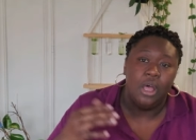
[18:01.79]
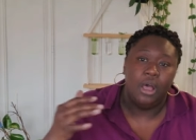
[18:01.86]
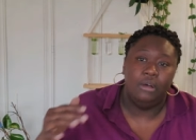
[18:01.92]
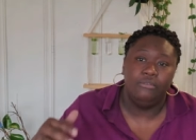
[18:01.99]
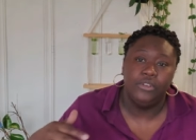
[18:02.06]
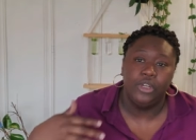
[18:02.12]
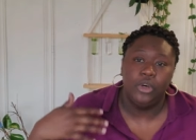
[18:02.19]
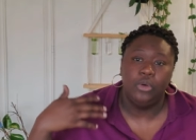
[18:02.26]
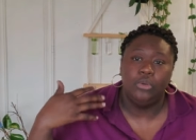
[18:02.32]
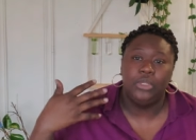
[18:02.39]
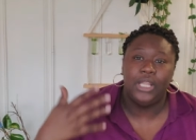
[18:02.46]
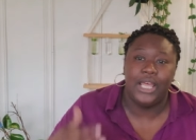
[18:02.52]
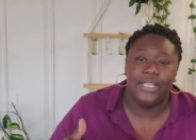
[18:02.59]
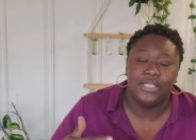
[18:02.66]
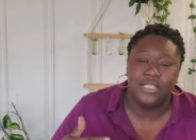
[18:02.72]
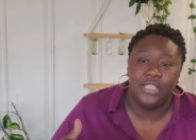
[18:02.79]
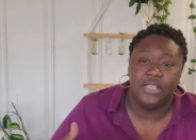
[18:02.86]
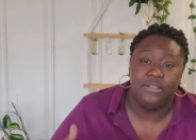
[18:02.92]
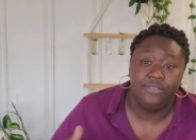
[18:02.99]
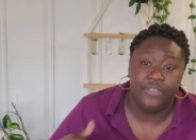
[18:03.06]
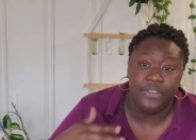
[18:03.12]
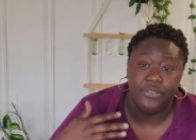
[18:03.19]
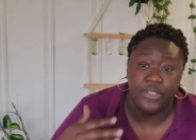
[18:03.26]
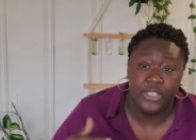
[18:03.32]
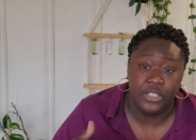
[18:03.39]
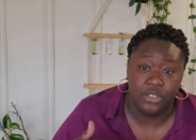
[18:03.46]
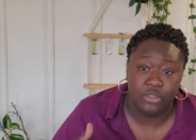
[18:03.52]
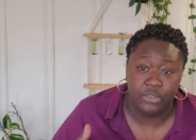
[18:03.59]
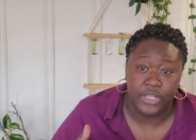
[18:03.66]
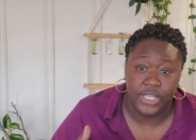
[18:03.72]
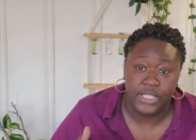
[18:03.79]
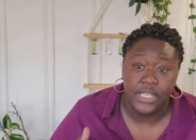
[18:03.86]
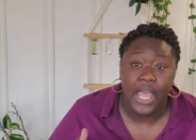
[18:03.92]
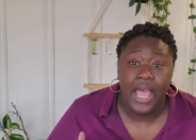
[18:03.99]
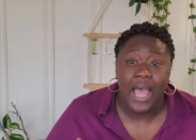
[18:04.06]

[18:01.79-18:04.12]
of no less than 50 degrees.